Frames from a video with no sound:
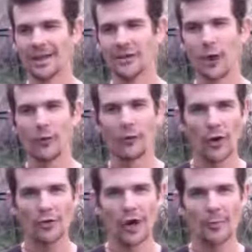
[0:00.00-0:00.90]
Don't
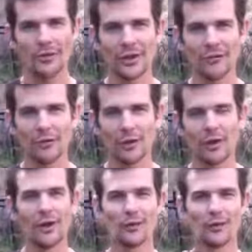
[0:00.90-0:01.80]
focus on 100% raw,
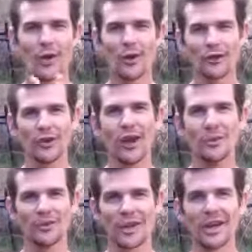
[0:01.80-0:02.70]
focus on
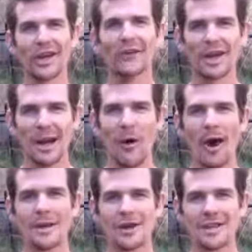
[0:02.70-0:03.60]
100% getting enough
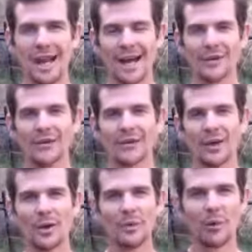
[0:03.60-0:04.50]
carbohydrate calories,
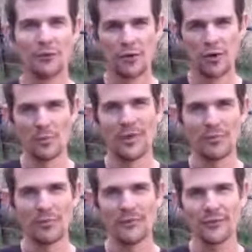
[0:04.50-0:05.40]
with fruit being the
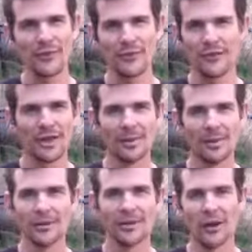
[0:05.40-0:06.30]
preference,
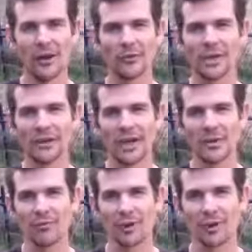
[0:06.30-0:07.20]
potatoes being
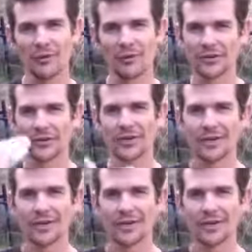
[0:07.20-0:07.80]
second preference,